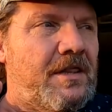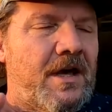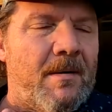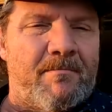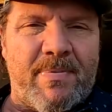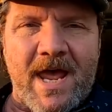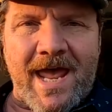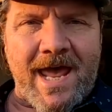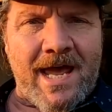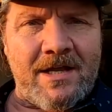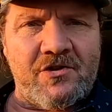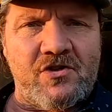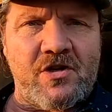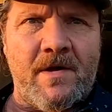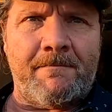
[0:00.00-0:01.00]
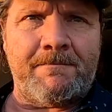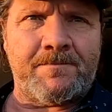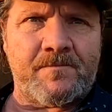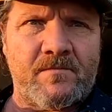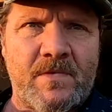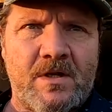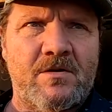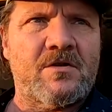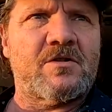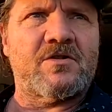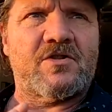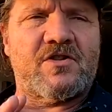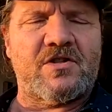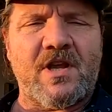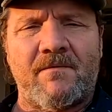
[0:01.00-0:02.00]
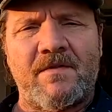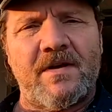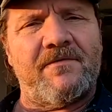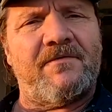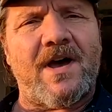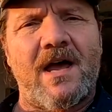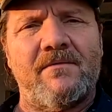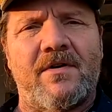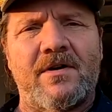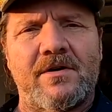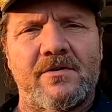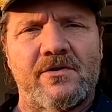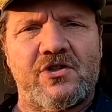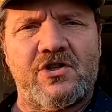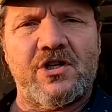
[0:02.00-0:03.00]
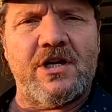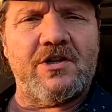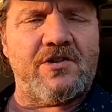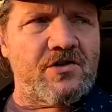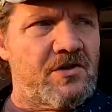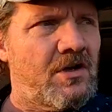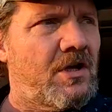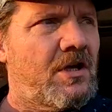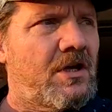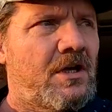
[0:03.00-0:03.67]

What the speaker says: The pads, 7,500 sheets